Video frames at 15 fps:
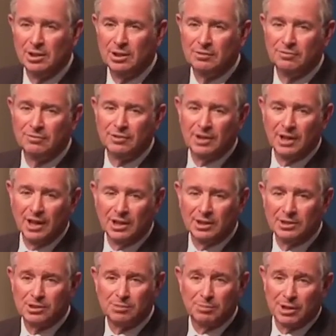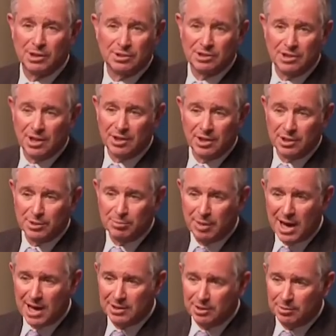in finance, because nothing's
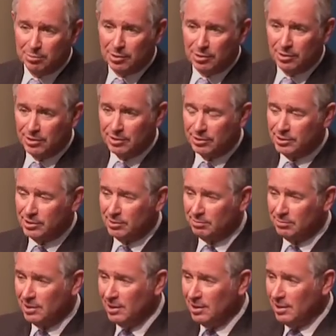patentable, there's some